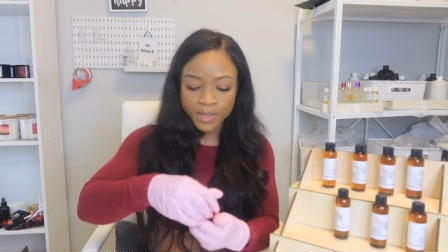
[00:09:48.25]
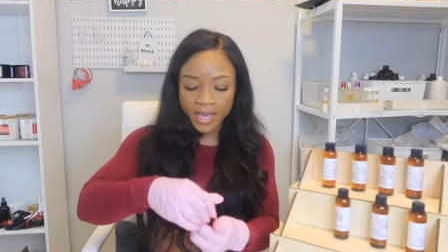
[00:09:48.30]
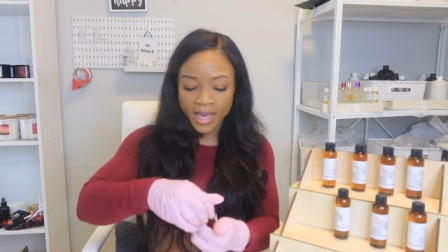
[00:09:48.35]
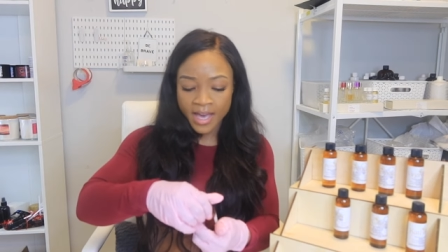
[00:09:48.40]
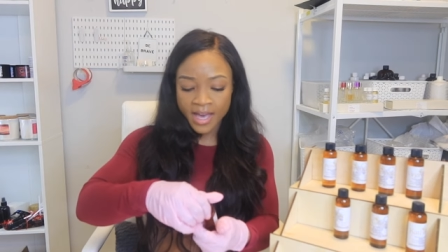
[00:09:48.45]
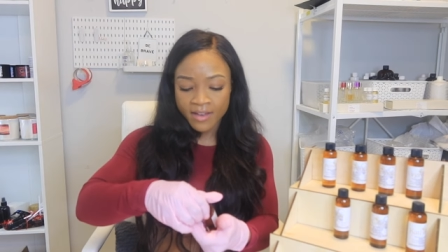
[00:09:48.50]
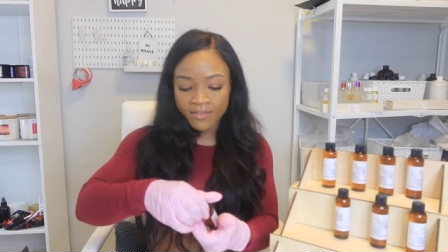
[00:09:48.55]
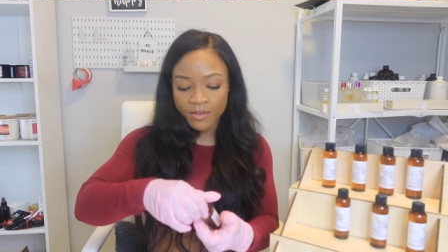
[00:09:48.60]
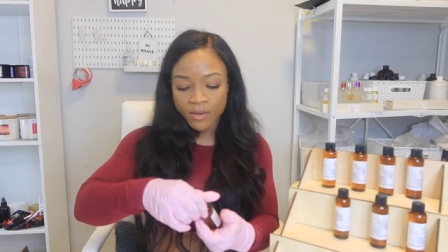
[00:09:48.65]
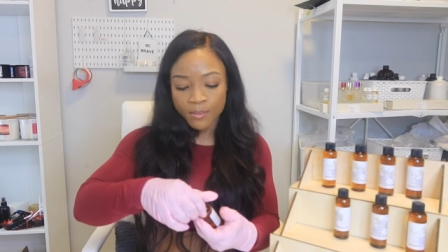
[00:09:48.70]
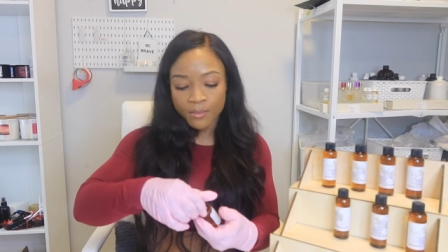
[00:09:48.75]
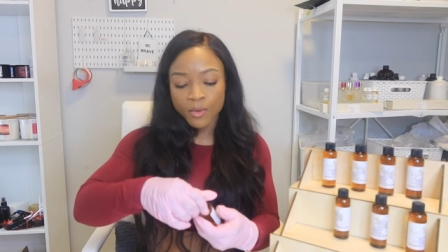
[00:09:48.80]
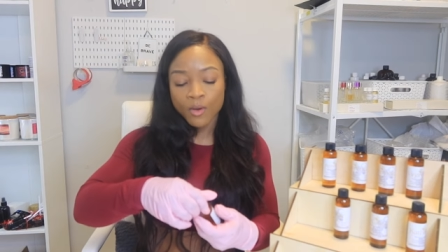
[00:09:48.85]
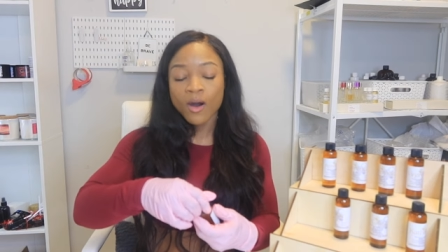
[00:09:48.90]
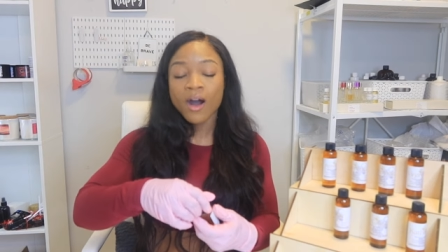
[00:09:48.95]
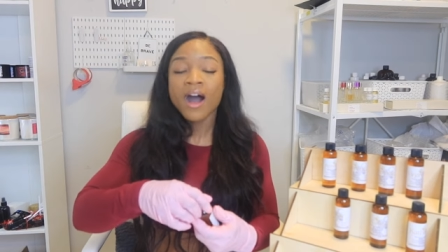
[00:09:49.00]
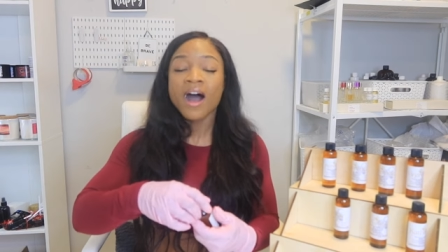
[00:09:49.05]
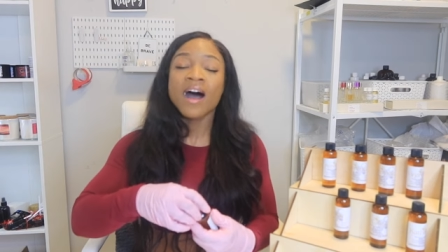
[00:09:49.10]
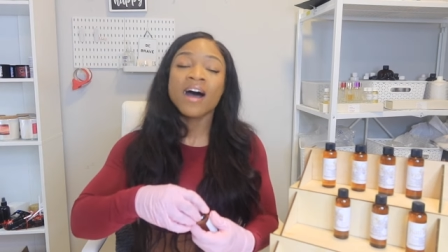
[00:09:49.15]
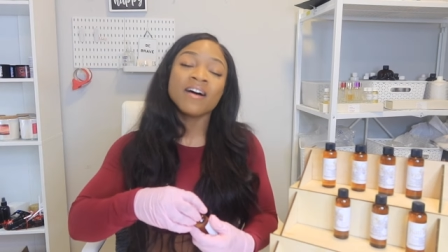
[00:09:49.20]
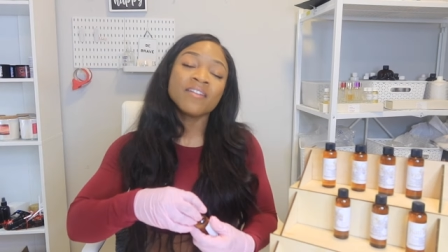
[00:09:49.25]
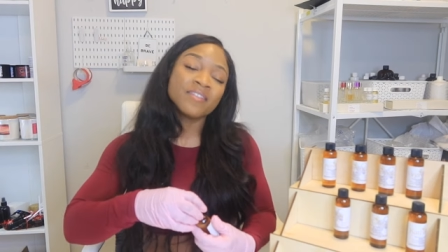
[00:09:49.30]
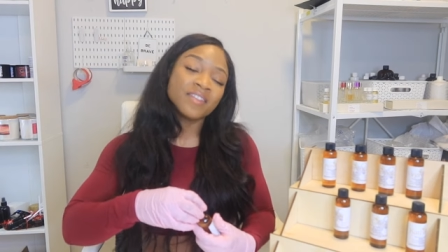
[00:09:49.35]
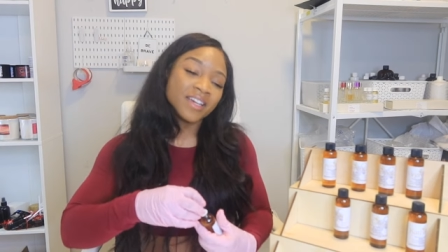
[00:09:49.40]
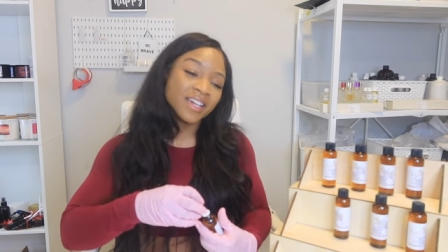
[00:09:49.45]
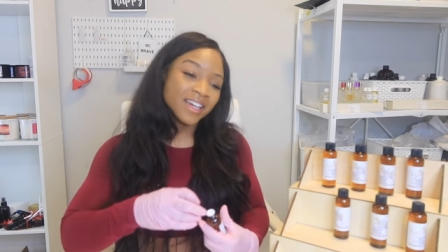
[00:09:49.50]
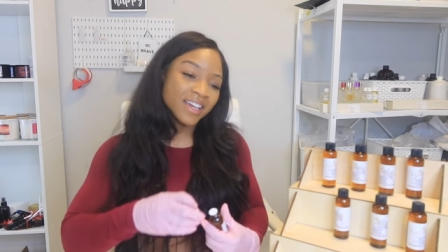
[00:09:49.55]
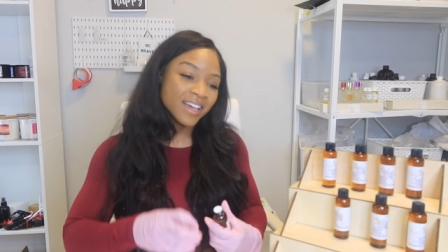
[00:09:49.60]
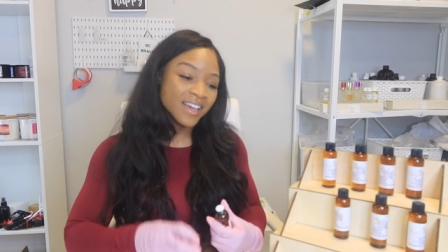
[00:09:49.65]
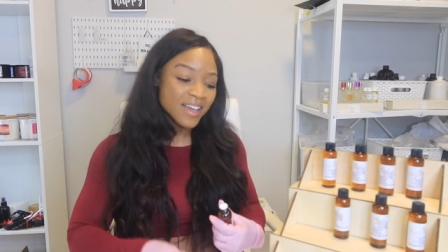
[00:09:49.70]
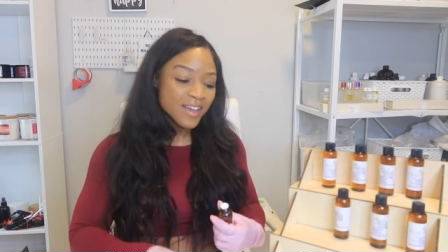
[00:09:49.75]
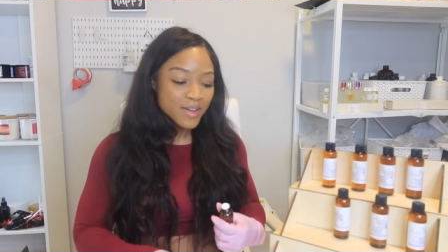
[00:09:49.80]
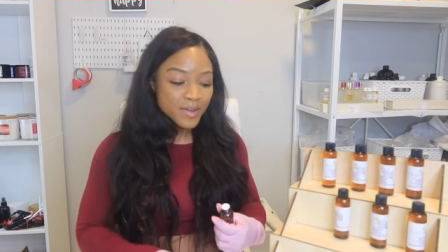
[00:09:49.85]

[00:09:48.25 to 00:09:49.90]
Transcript: we have Mojave.